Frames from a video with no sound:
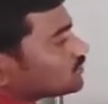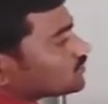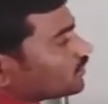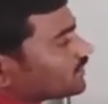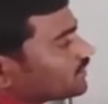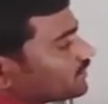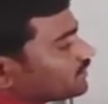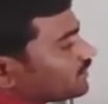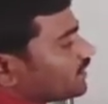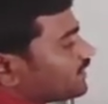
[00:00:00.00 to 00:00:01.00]
So
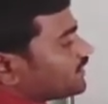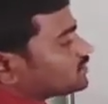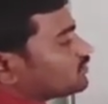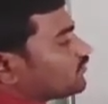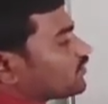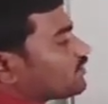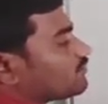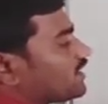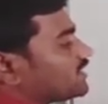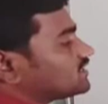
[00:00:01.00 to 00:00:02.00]
here x to the
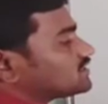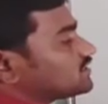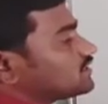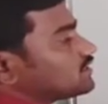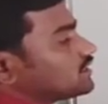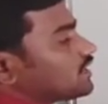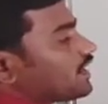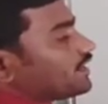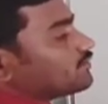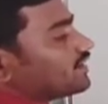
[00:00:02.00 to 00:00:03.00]
power of minus 3
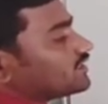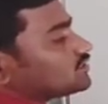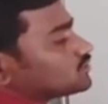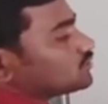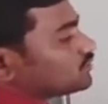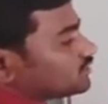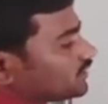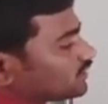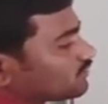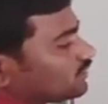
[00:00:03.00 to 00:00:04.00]
and minus 2,
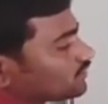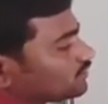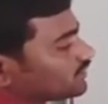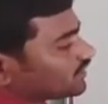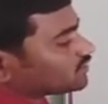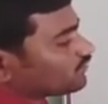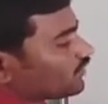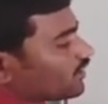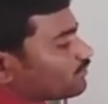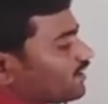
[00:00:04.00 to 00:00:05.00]
that is equal to x to the
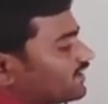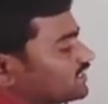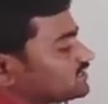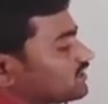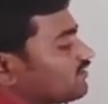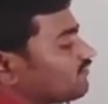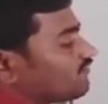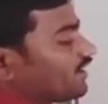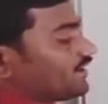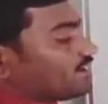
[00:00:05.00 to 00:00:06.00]
power of minus
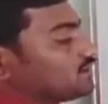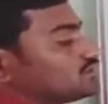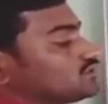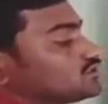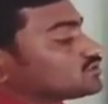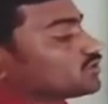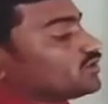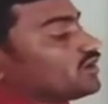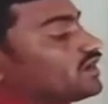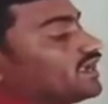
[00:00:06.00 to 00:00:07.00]
5.
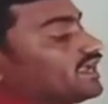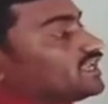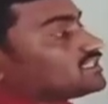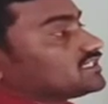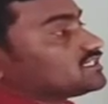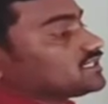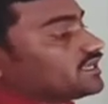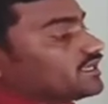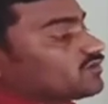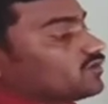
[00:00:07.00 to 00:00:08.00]
So
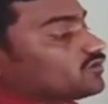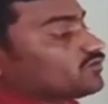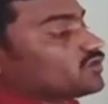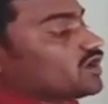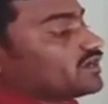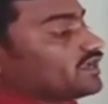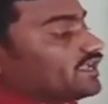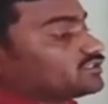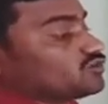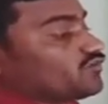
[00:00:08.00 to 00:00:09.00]
LHS equal to, we
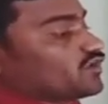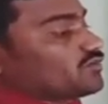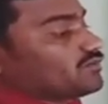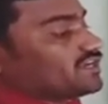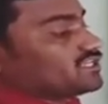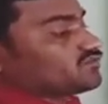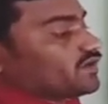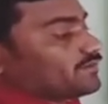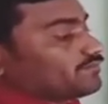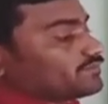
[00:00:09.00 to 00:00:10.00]
got x to the power of minus
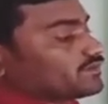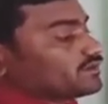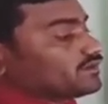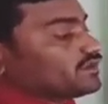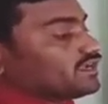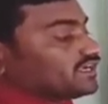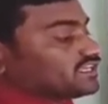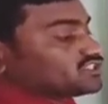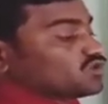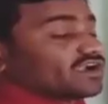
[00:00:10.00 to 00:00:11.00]
5.
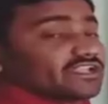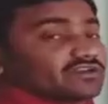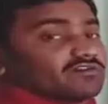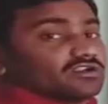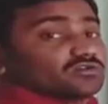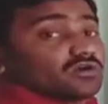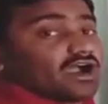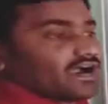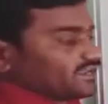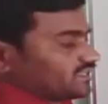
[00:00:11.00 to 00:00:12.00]
It is not equal
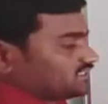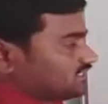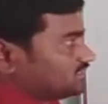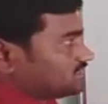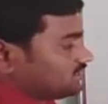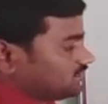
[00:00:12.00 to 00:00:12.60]
to RHS.